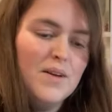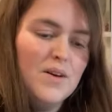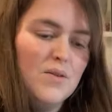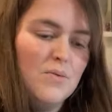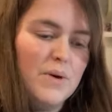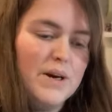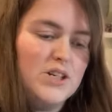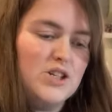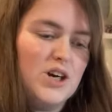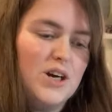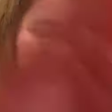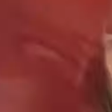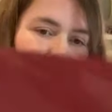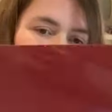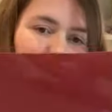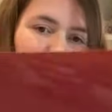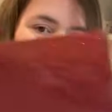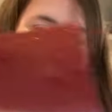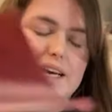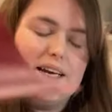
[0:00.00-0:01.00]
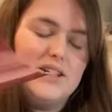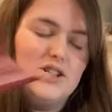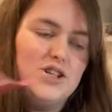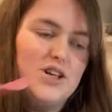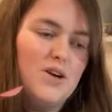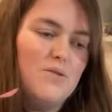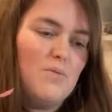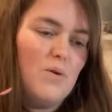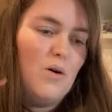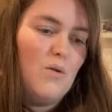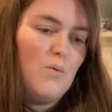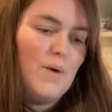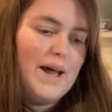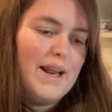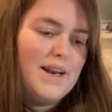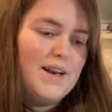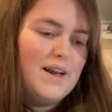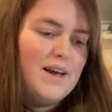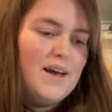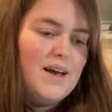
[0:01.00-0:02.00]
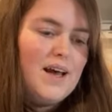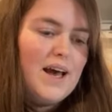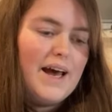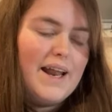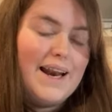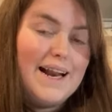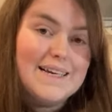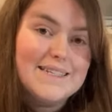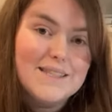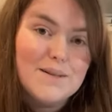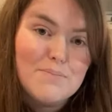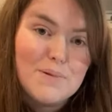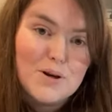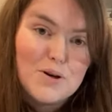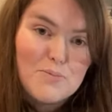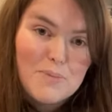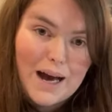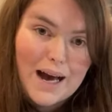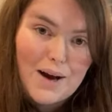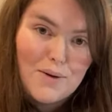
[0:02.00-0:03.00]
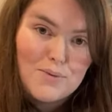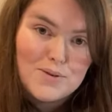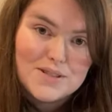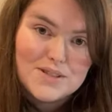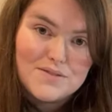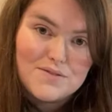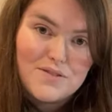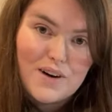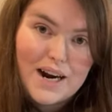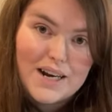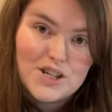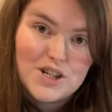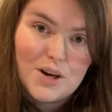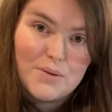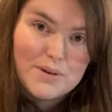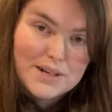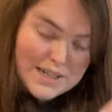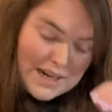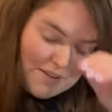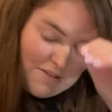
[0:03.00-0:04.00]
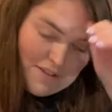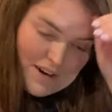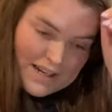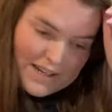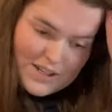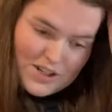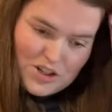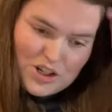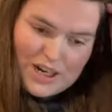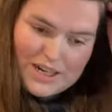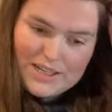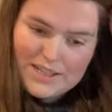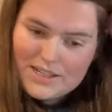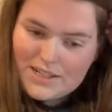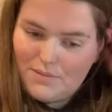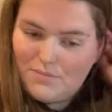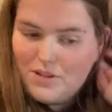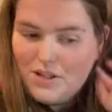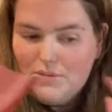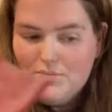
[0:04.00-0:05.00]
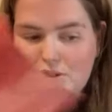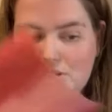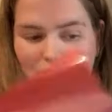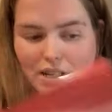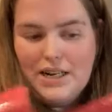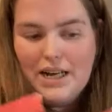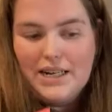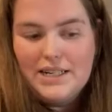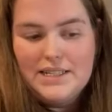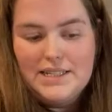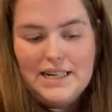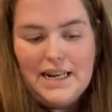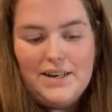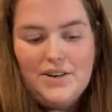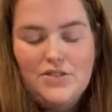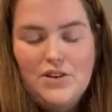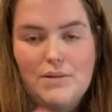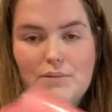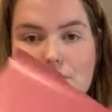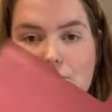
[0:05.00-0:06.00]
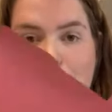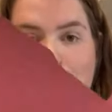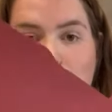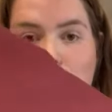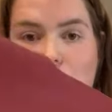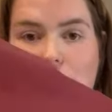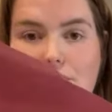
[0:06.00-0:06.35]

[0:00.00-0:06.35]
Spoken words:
which I definitely, do you know what, unless the blue mat wasn't fresh, I would definitely suggest sometimes using like a standard grip, especially